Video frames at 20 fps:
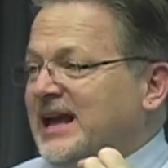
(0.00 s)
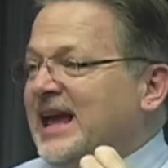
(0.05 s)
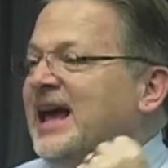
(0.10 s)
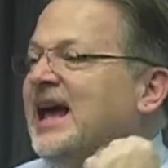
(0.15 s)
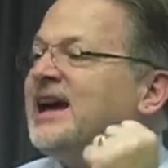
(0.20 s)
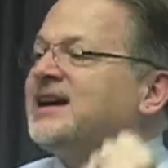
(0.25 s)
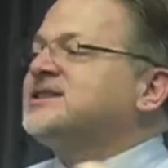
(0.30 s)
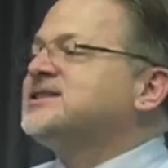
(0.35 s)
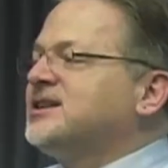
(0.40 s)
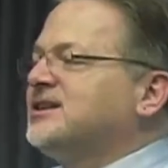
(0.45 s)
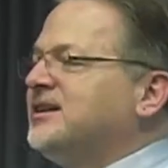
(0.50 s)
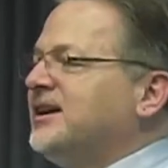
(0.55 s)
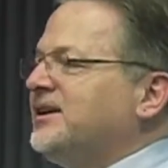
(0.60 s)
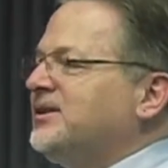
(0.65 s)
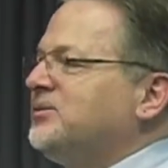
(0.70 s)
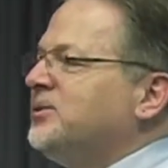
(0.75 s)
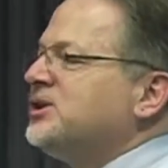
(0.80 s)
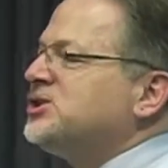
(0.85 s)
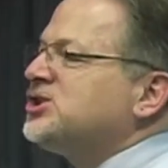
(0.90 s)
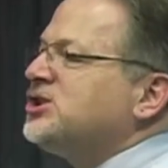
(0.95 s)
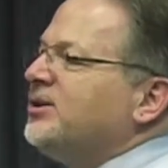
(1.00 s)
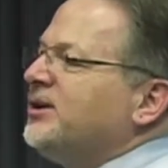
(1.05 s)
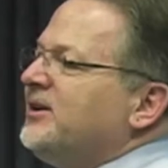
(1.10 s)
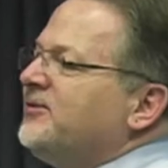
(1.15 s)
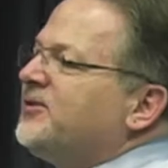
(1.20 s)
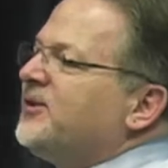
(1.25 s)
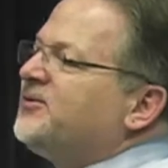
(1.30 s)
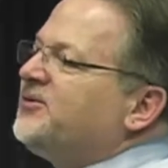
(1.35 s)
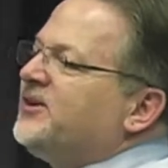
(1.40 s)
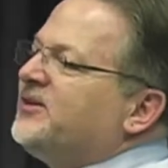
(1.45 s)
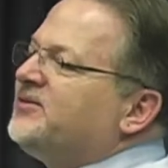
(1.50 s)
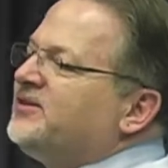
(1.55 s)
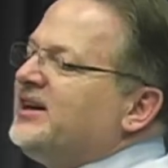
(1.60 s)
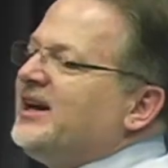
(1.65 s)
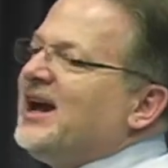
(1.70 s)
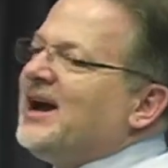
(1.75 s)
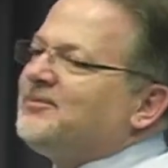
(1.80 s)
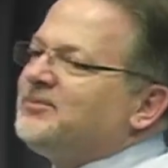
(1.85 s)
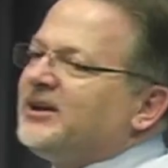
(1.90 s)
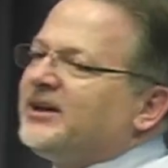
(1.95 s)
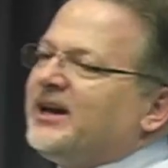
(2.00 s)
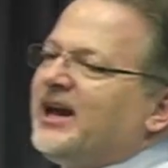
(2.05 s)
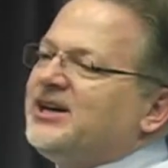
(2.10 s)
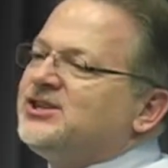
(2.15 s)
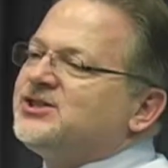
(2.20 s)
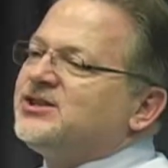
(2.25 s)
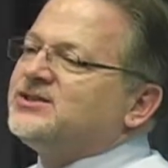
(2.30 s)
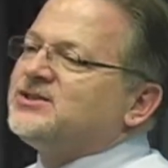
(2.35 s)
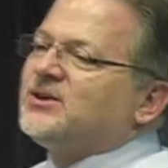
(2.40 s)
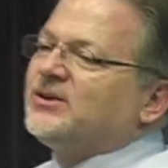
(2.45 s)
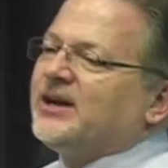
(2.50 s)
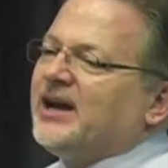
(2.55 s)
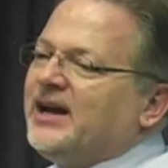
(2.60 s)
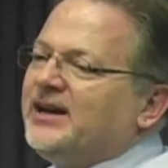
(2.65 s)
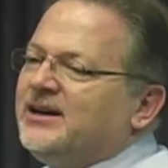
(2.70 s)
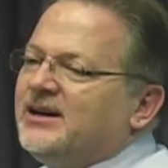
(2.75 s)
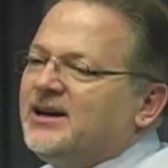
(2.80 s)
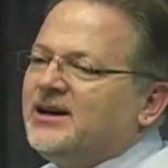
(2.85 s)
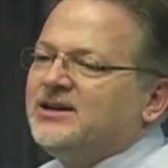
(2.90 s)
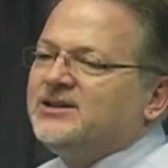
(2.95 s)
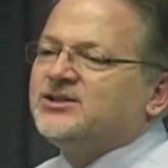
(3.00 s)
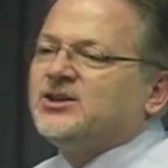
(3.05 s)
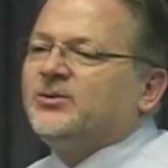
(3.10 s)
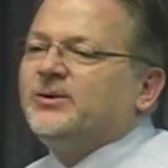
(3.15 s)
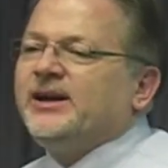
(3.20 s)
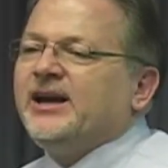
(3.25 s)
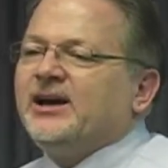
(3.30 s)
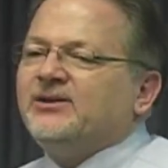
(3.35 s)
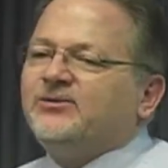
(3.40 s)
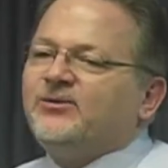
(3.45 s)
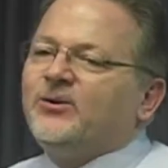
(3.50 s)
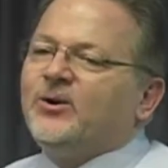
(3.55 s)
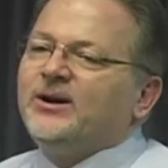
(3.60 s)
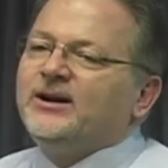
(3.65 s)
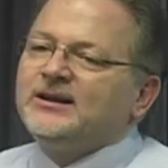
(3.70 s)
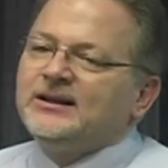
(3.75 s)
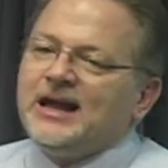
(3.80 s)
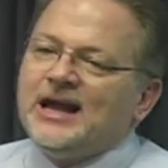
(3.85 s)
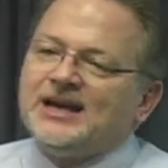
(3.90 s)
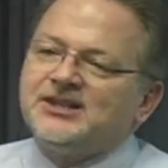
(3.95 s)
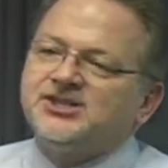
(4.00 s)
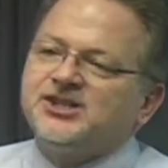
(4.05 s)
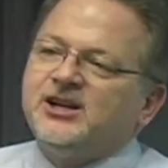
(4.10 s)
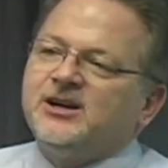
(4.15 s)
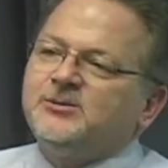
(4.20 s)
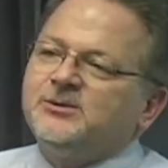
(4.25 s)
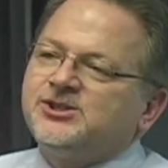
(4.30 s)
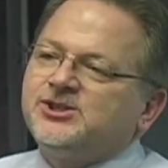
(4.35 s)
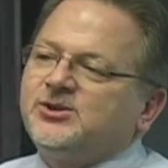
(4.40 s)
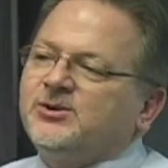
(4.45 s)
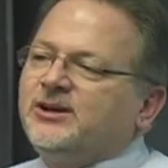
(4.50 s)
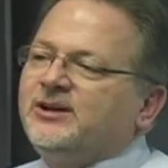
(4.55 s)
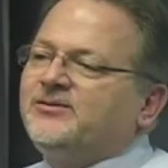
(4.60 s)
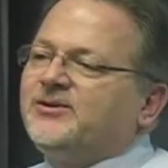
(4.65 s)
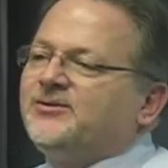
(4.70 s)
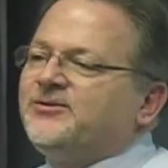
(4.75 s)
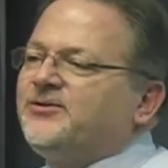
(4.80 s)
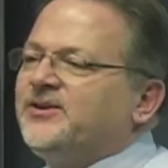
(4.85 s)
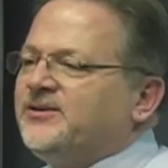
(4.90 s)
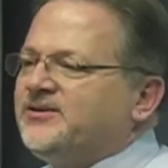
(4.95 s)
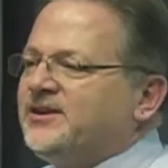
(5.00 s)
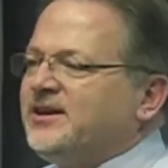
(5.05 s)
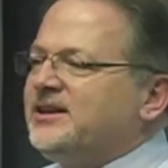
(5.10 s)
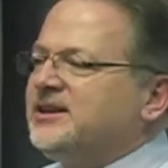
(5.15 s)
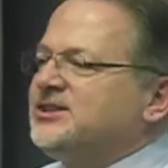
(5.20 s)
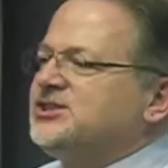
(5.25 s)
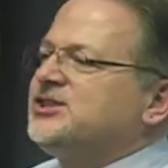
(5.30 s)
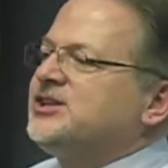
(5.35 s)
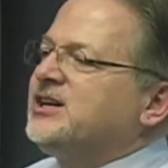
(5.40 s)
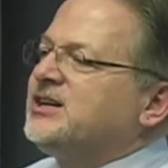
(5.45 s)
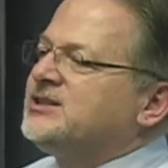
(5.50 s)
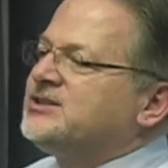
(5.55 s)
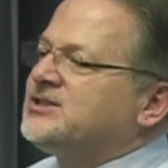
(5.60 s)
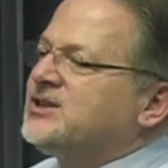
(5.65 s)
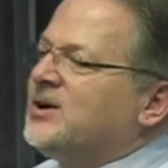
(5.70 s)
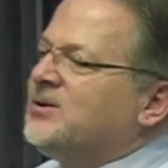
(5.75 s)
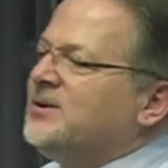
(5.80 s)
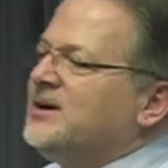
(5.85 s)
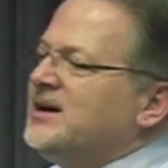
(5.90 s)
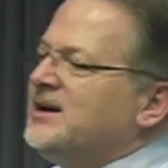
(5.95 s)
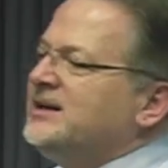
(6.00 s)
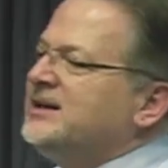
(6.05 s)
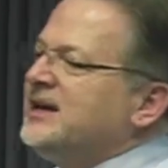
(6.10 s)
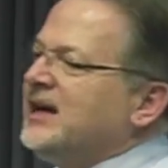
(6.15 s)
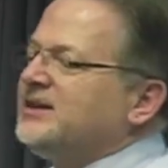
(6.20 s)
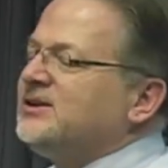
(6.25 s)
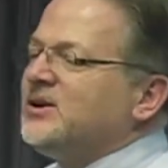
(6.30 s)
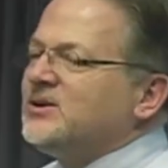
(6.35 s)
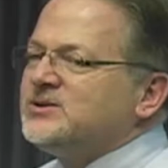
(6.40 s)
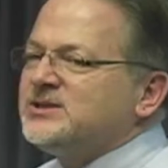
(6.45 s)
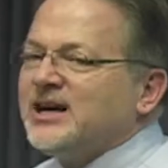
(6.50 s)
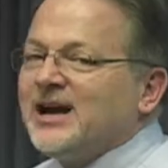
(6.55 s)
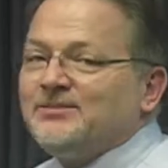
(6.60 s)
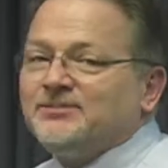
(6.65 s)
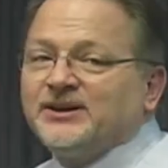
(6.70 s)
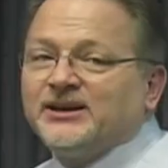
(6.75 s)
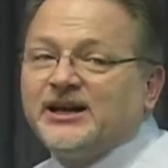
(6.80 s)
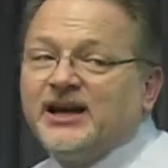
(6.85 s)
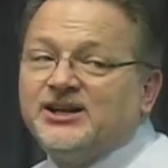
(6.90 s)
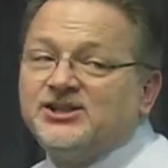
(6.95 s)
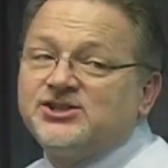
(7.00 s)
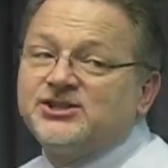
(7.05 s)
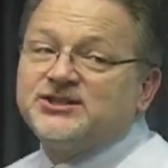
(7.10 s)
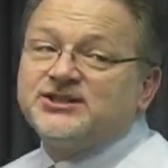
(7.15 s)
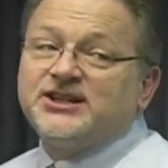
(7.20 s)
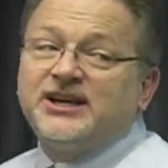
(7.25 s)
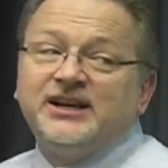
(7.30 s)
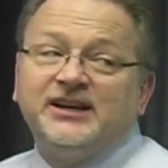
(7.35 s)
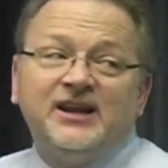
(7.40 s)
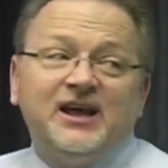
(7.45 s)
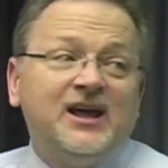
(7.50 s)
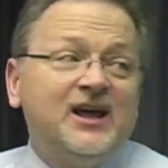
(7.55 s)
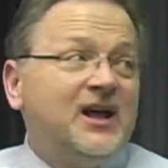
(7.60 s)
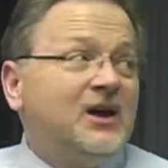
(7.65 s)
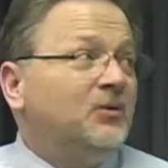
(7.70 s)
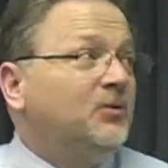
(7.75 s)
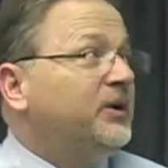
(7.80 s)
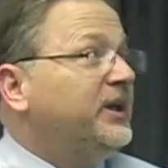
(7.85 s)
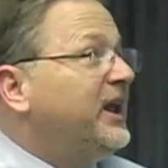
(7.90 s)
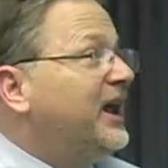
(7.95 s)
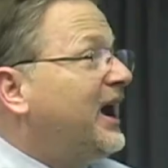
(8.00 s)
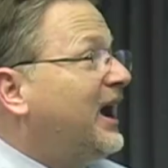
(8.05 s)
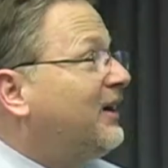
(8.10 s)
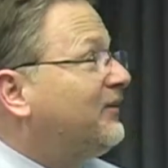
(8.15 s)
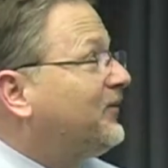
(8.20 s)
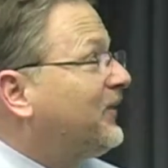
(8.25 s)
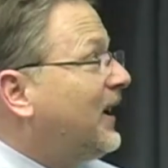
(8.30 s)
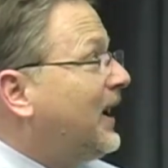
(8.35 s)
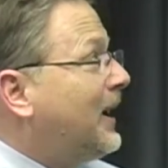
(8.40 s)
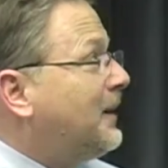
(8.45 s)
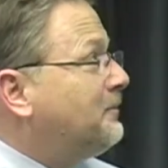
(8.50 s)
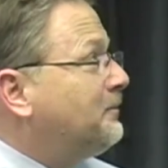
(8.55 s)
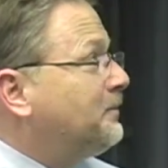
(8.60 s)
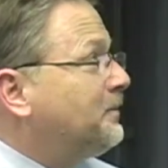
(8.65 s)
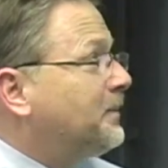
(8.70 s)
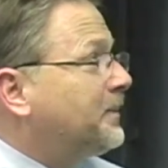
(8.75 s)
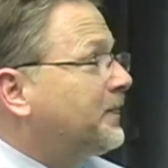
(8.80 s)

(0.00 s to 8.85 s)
Excellent. We're shooting for 50 applications, okay? So we had 40 last year. We're shooting for 50 this year, so get those applications in. We have a